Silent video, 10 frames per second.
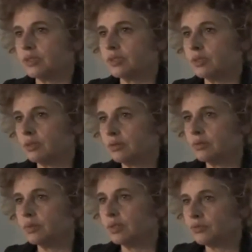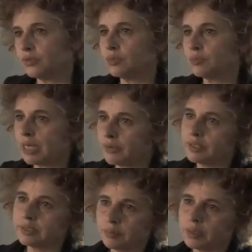So if you marry
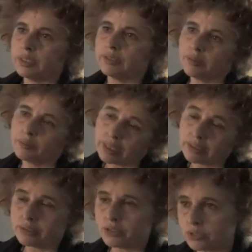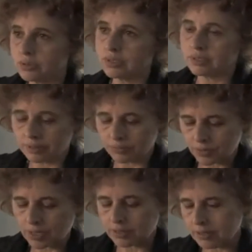somebody and their mother's Jewish and their
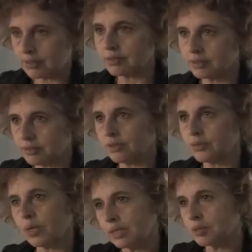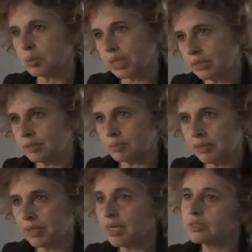father isn't, it's not quite as bad as
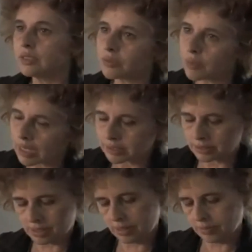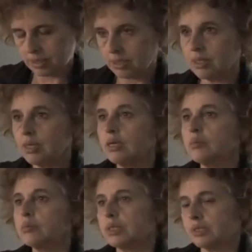marrying. It's not quite the same thing,
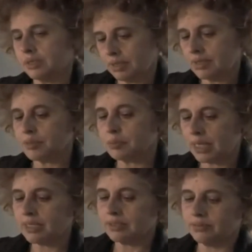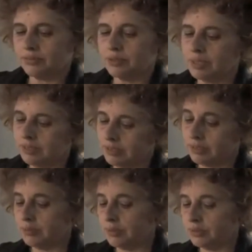but it's not as bad as if you marry
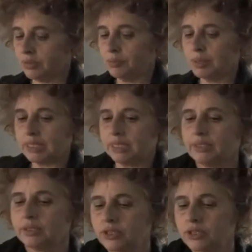somebody who's completely